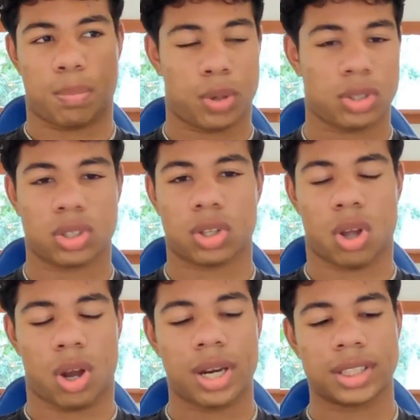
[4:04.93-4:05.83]
put into
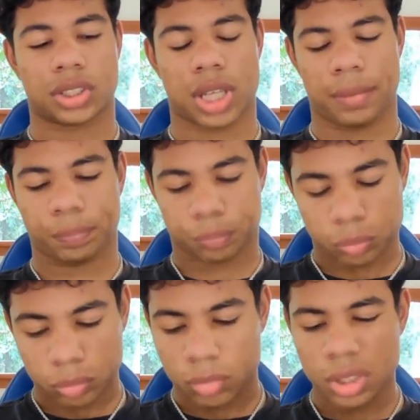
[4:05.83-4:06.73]
Claude and say
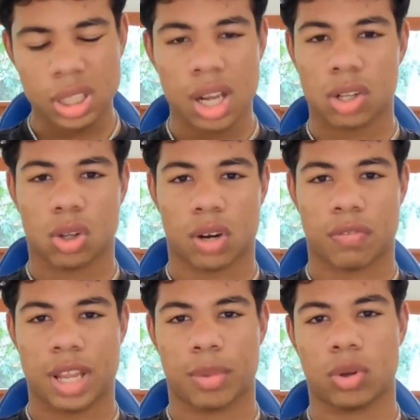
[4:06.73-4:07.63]
Claude
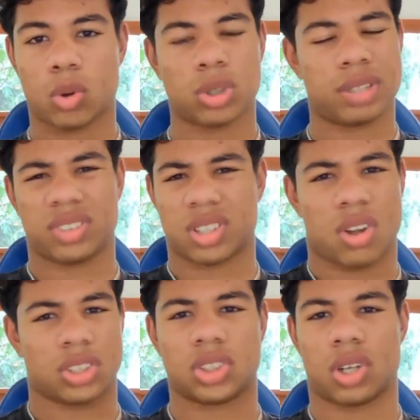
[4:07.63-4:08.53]
Fable or even
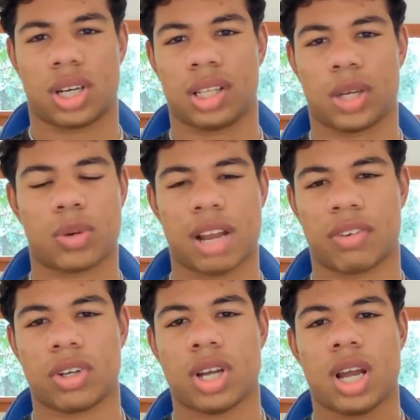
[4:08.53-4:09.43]
Claude Sonnet, like
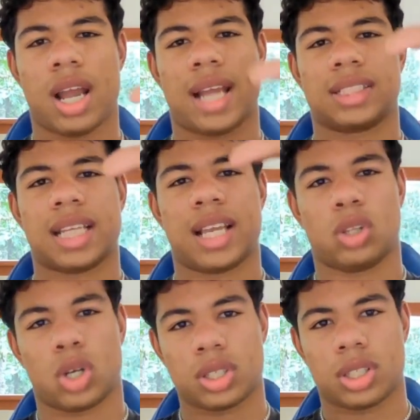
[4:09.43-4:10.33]
whatever, and say
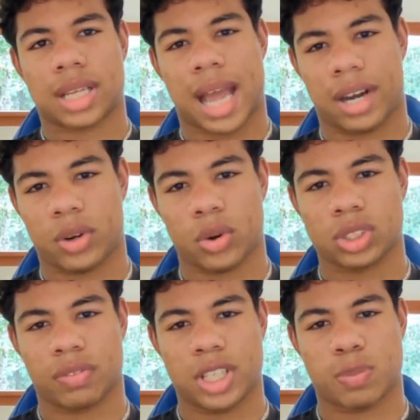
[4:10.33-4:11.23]
look into the
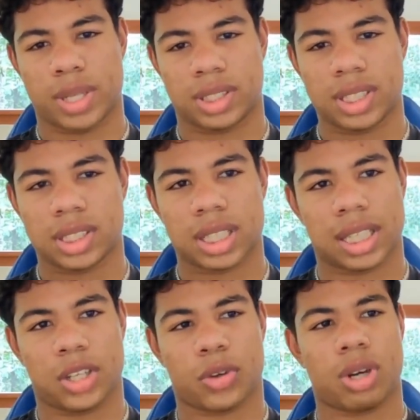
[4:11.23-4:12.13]
categories of each business
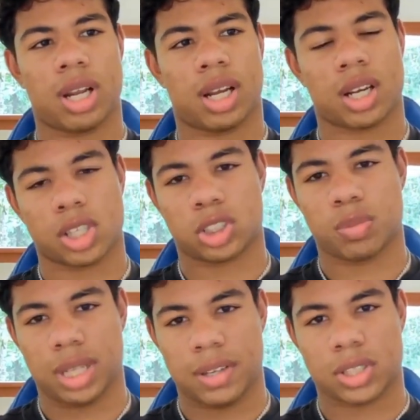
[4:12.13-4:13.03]
and then create a
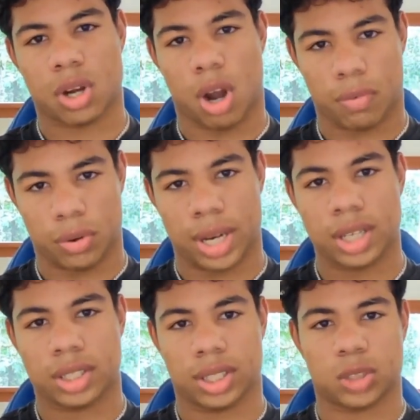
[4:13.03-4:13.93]
custom niche
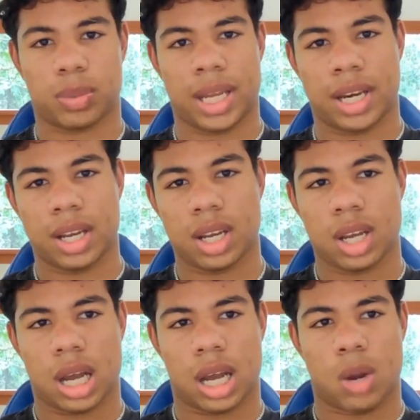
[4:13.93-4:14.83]
offering to explain
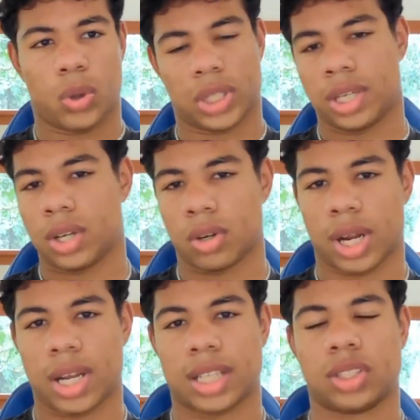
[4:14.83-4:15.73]
what they do,
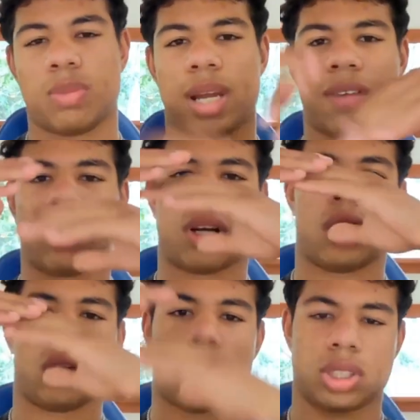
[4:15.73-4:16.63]
right? And so you may have a
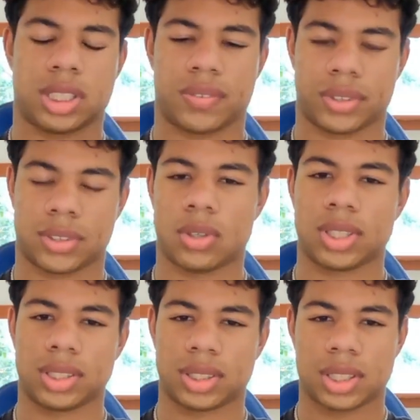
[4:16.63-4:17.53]
large list of
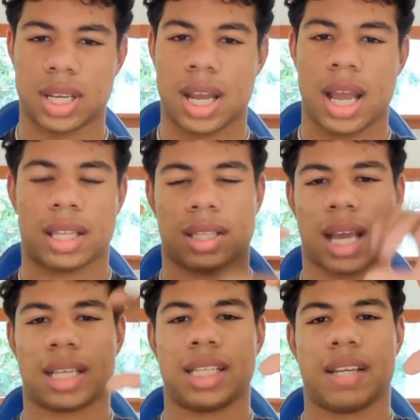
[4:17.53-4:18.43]
consultants, and then
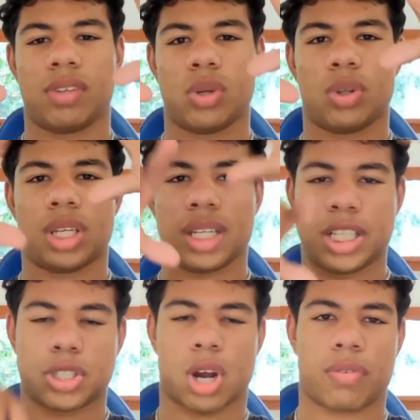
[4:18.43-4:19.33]
that can give you the
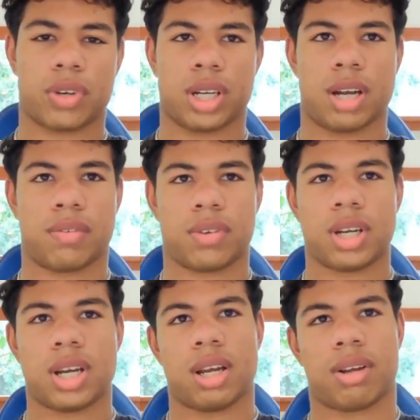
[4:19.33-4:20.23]
niche offering of,
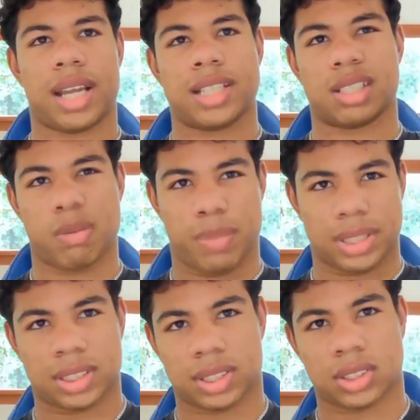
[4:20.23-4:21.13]
okay, it's a
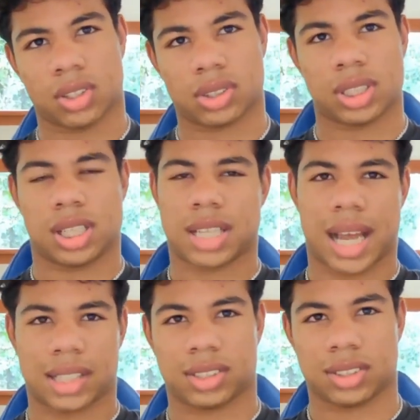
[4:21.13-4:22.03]
business consultant, a
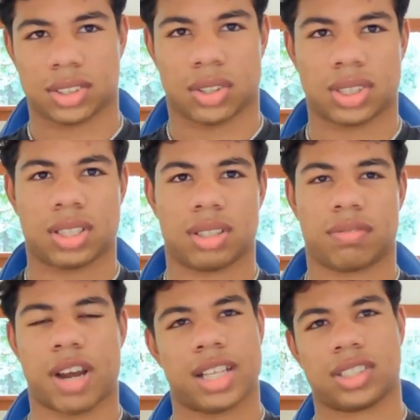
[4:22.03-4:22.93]
tax consultant,
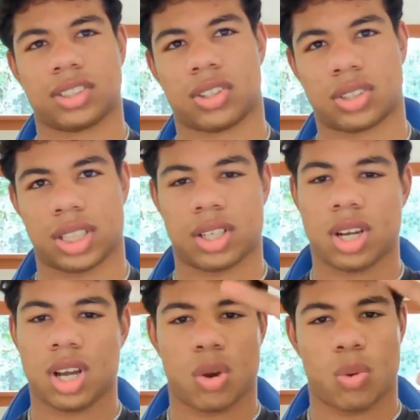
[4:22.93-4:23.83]
finance consultant,
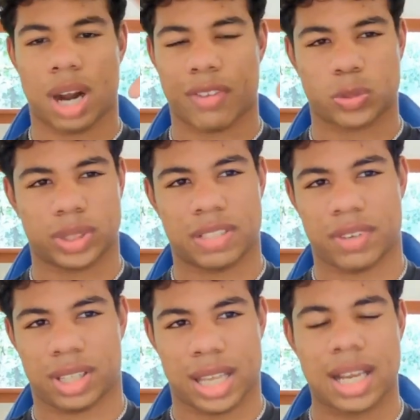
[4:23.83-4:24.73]
whatever
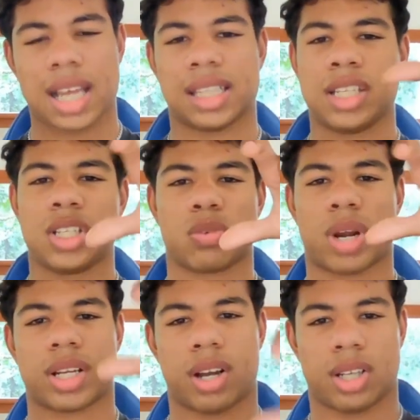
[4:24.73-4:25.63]
specific thing, and then you can
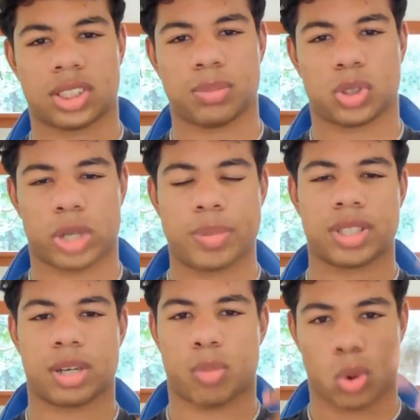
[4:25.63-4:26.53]
write custom scripts
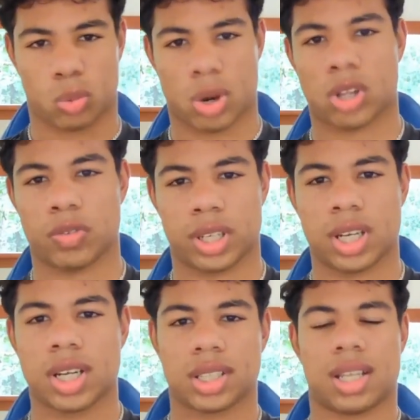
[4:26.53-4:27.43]
that are more relevant
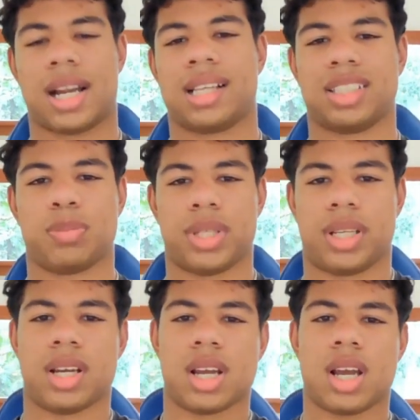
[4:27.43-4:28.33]
to the ICP.
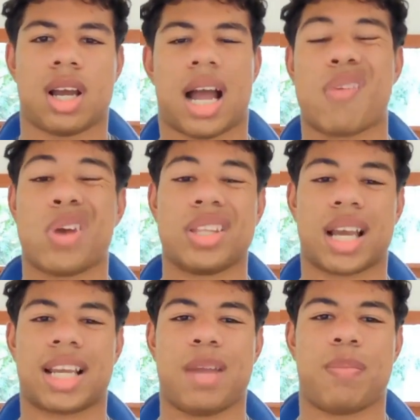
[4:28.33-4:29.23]
I've ran
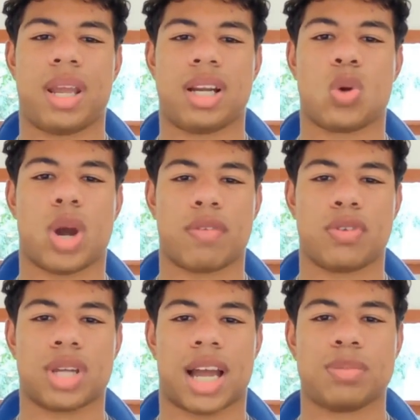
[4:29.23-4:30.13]
that campaign quite a
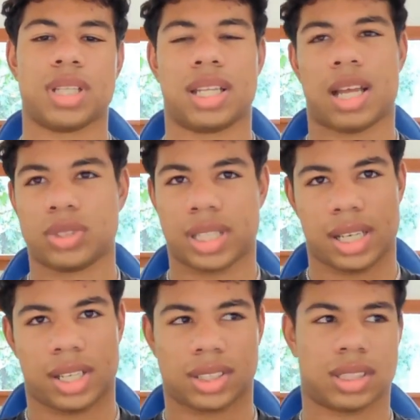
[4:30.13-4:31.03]
few times, and that was
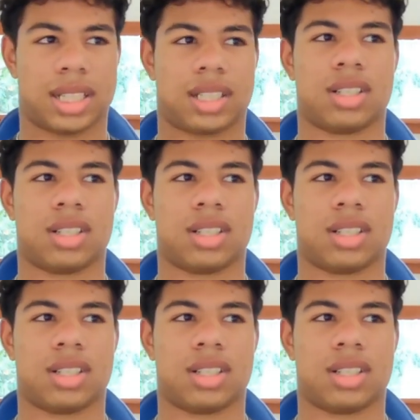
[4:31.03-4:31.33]
getting us